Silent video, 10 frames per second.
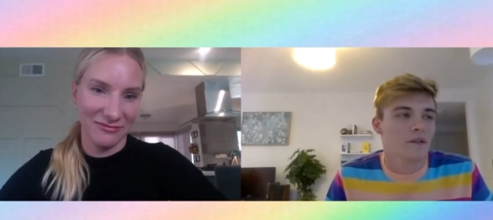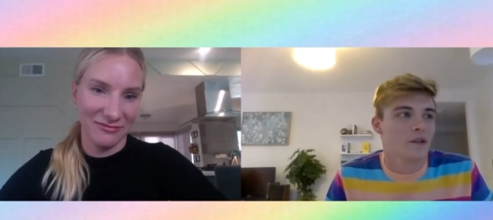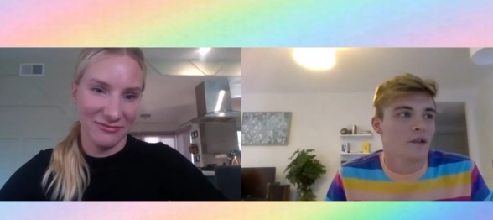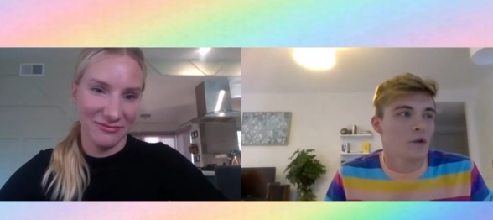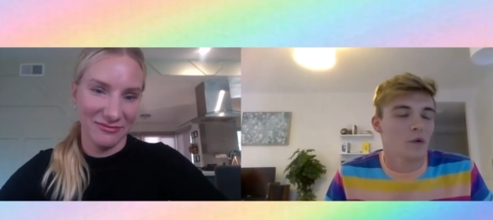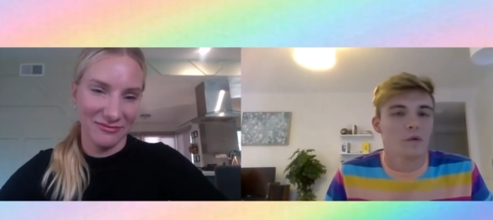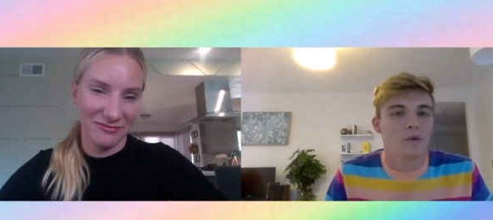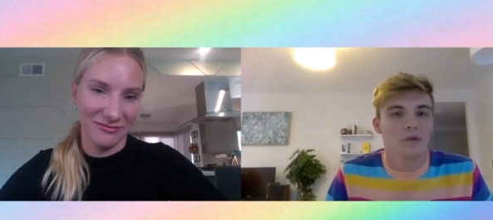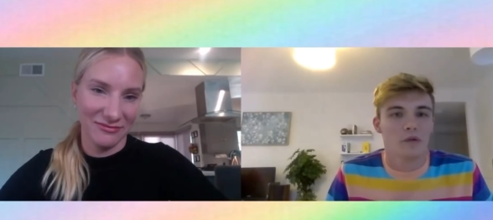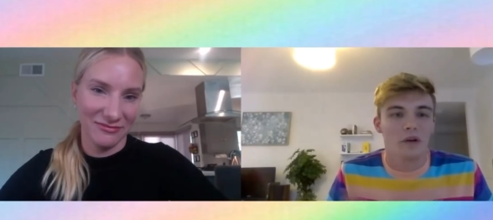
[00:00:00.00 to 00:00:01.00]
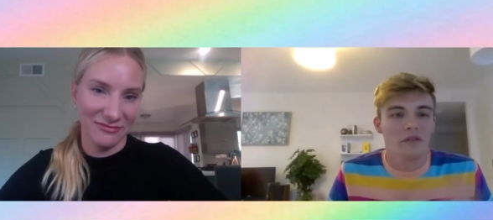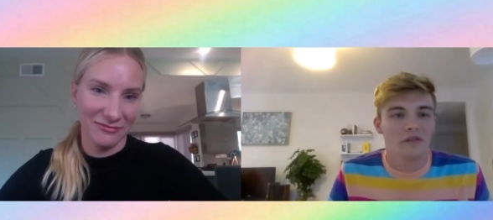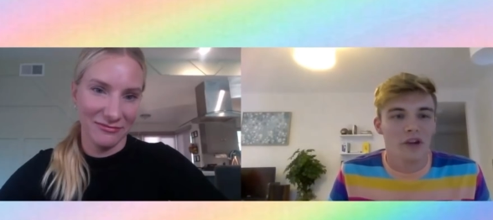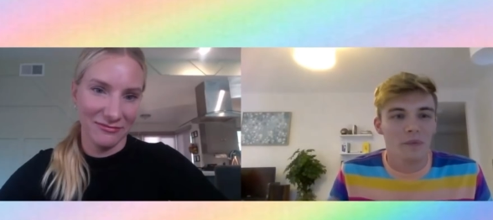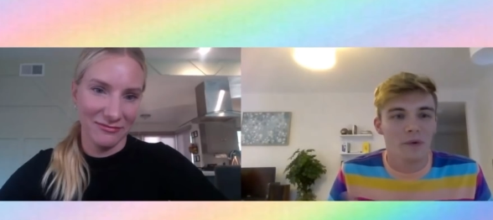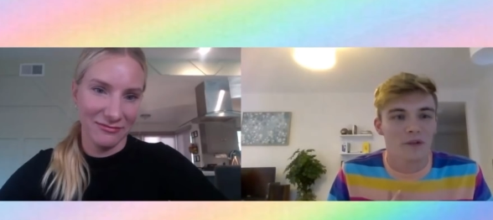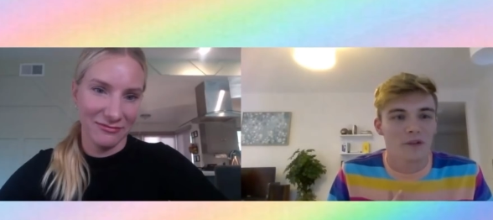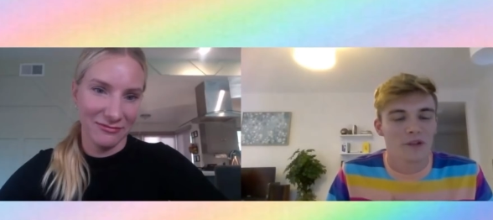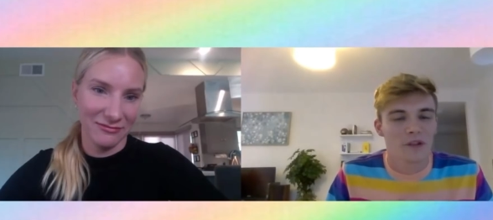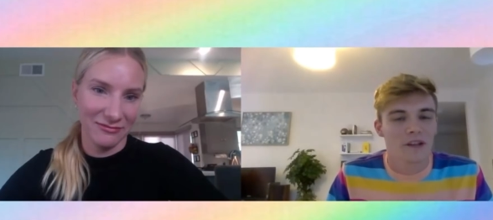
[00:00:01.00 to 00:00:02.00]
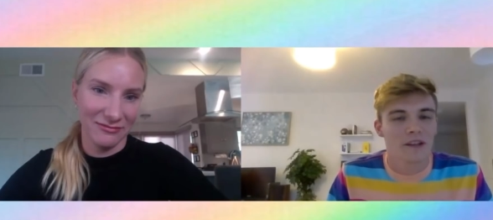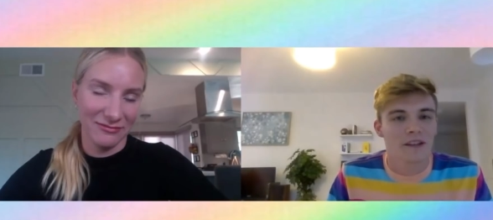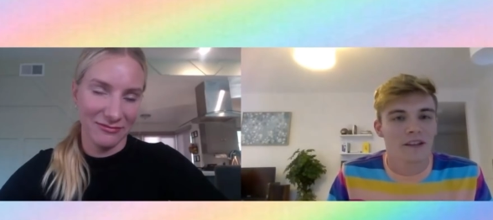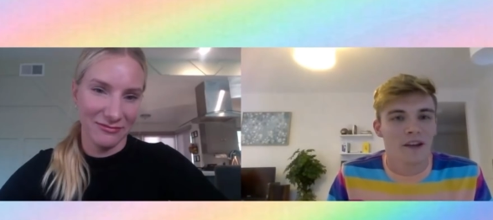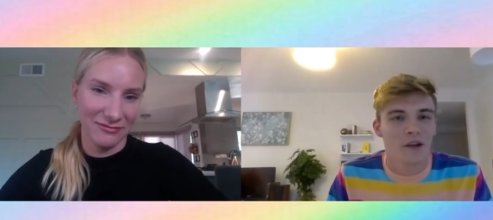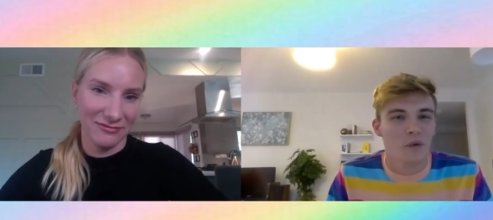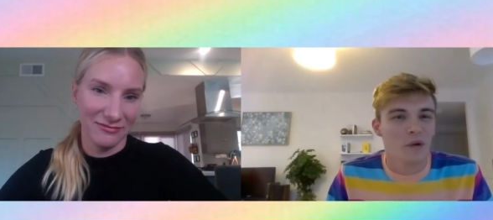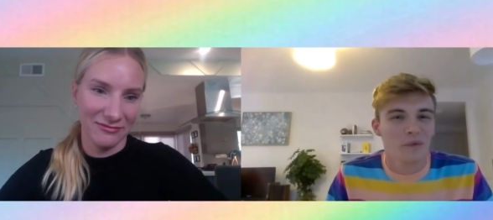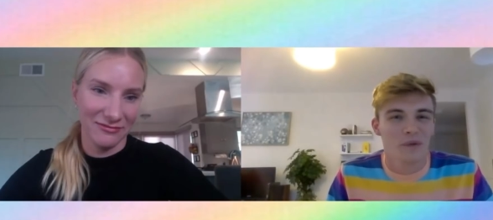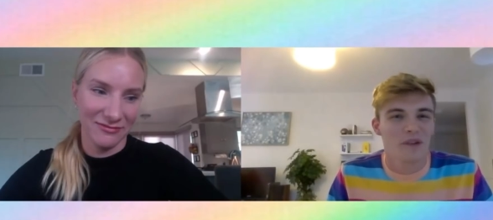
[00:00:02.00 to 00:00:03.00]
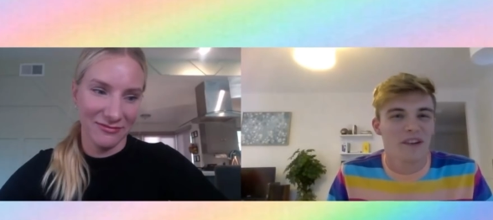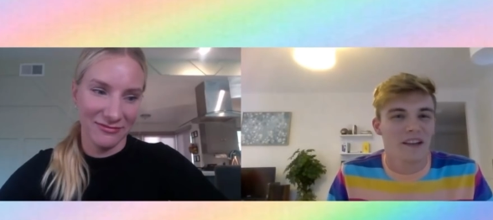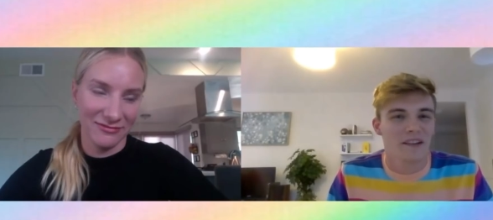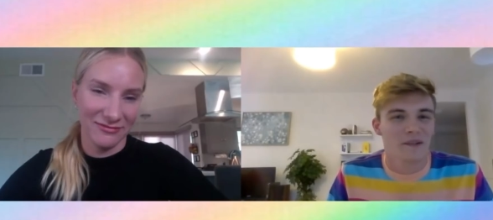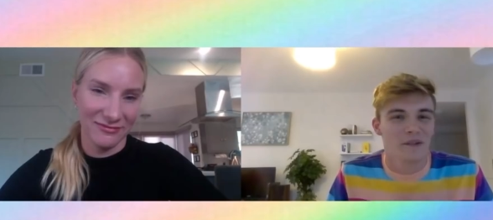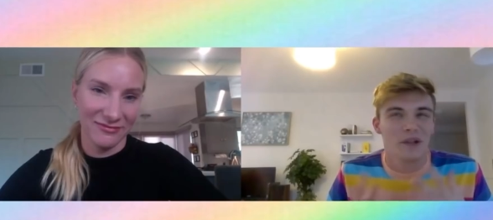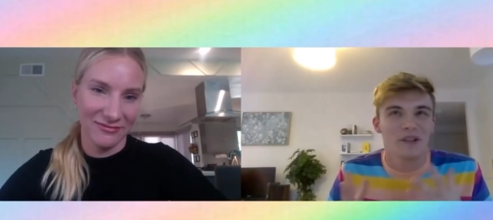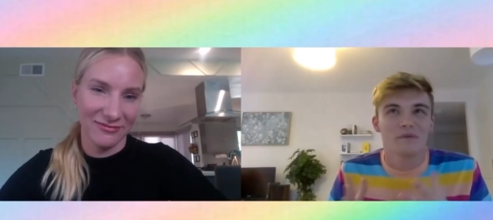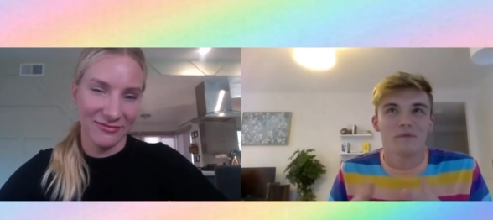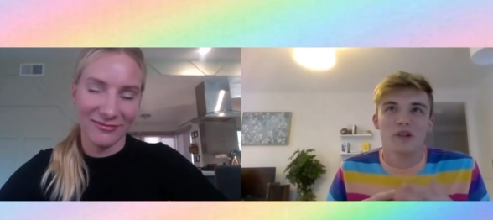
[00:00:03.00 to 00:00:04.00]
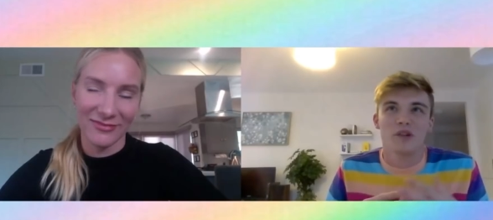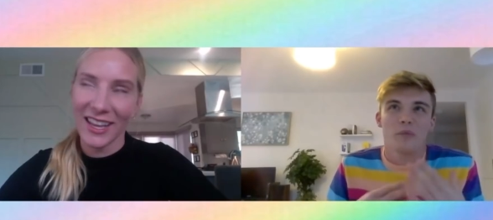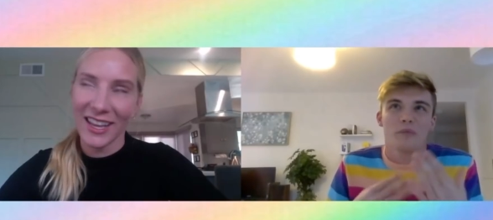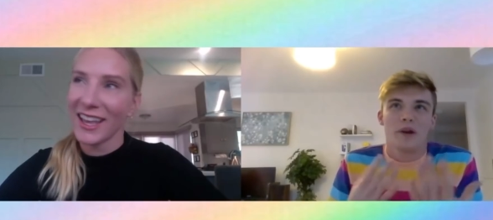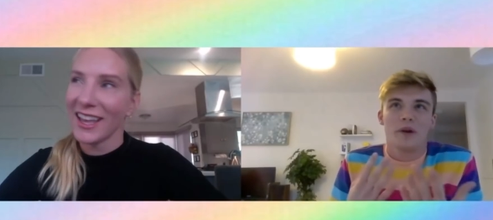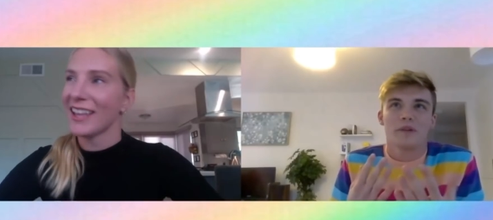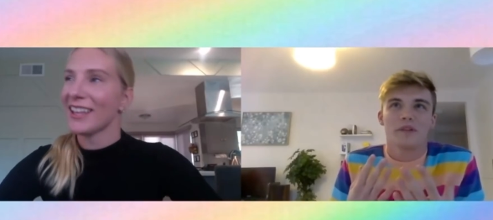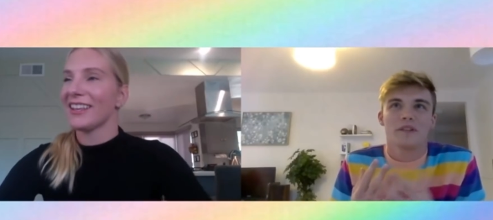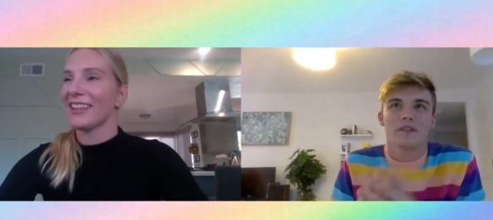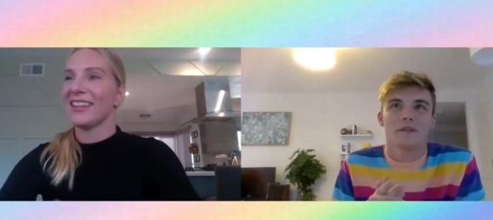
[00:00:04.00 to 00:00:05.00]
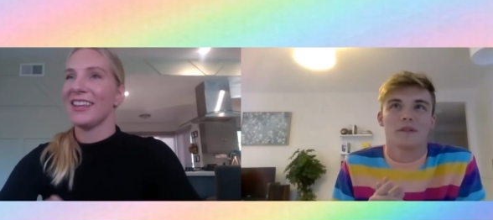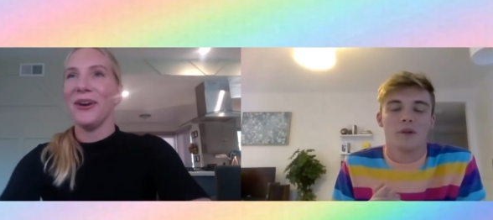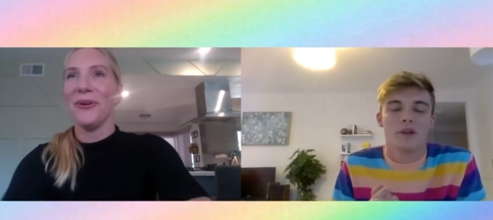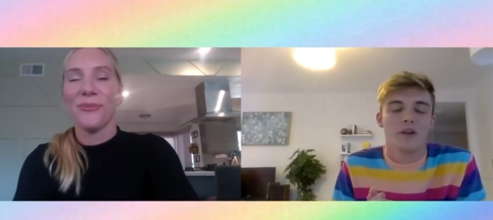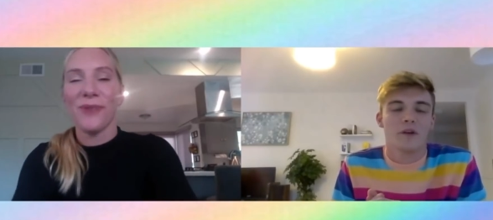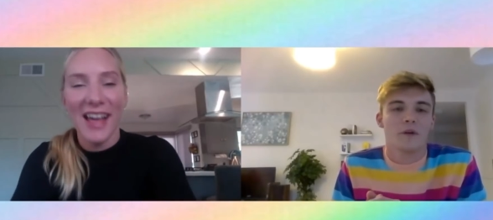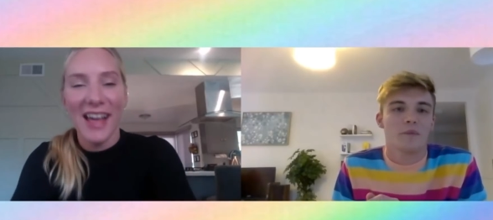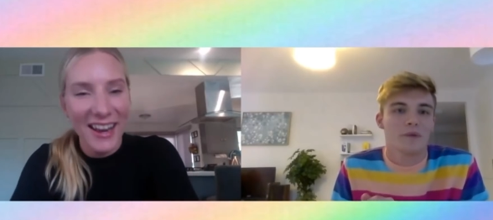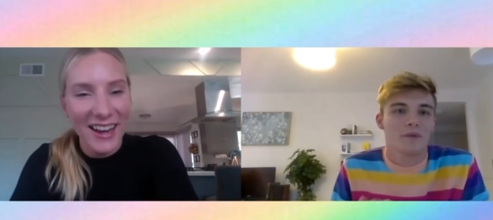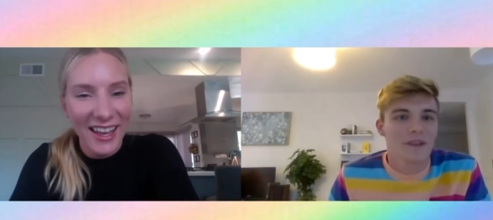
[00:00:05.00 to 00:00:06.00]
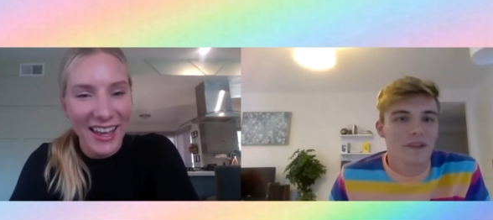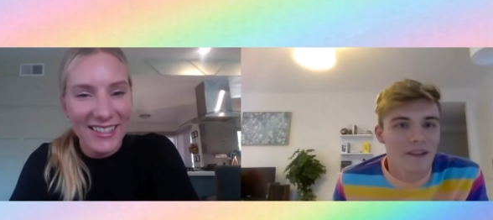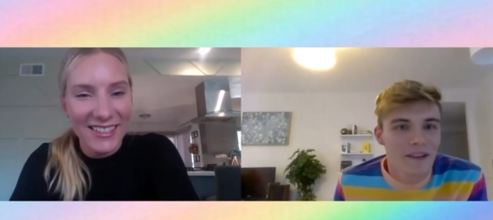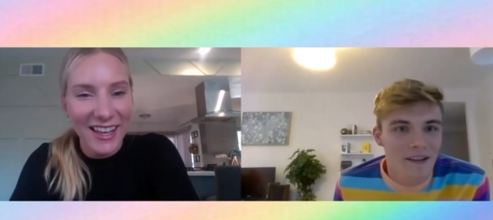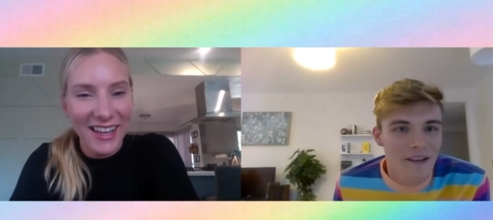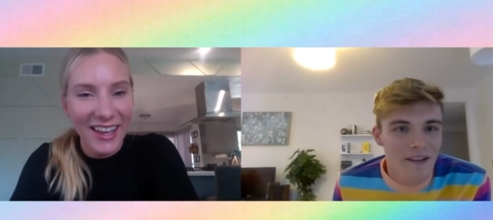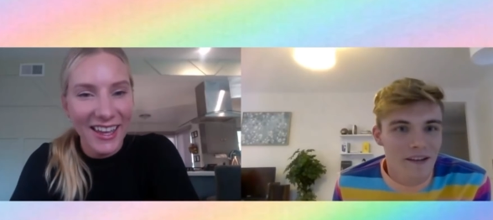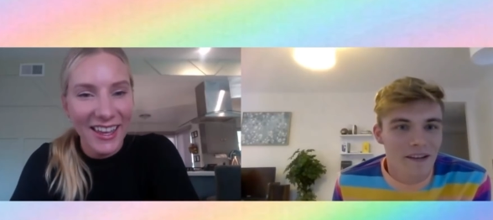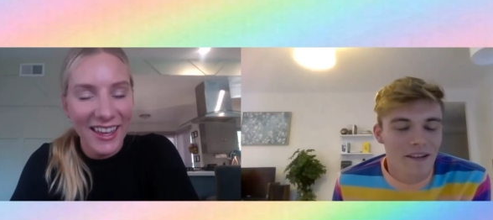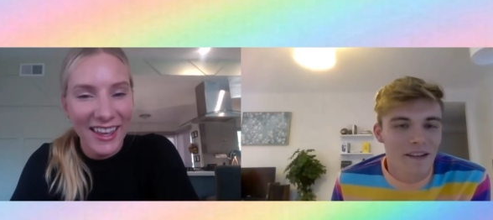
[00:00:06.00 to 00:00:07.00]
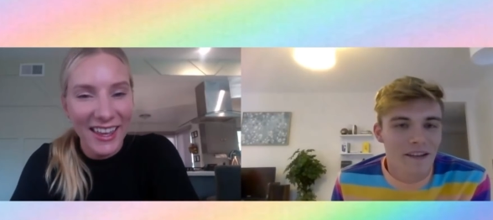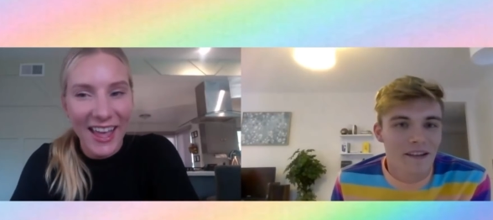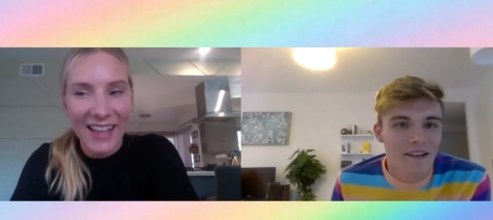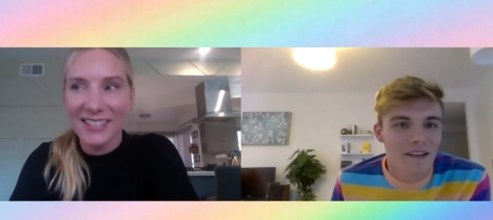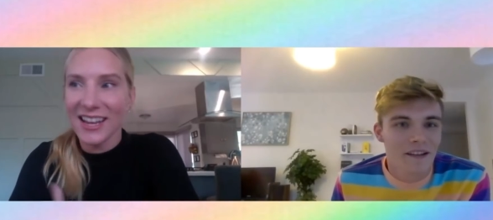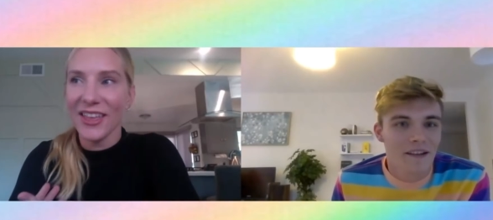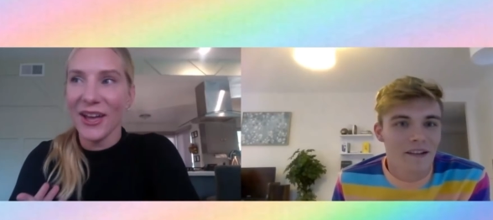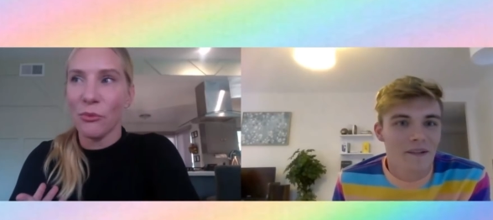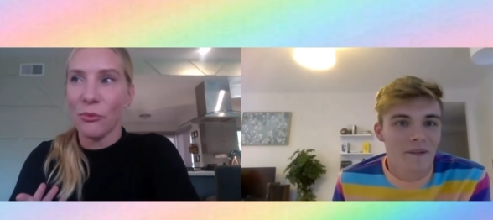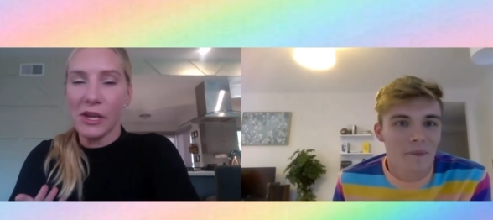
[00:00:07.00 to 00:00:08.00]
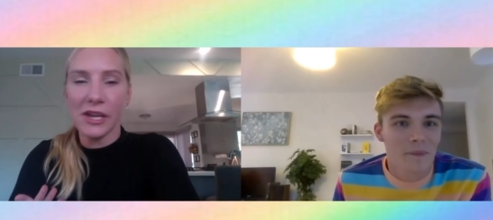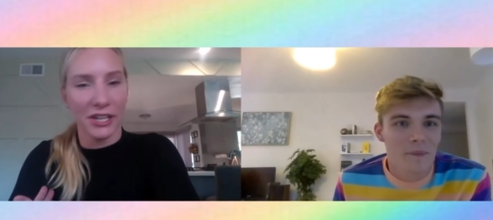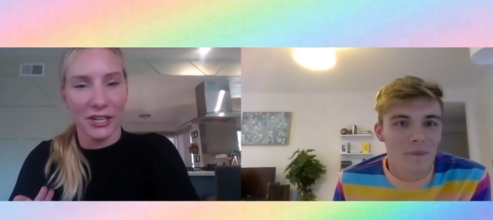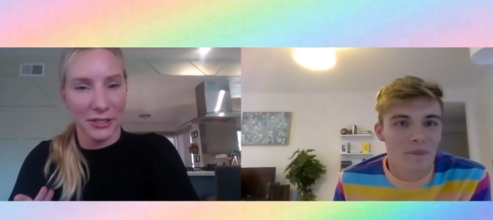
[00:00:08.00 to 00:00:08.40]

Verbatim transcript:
Speaker 1: you you are famous? I always wondered that when when a parent. You
Speaker 2: know what? It's like it's not that weird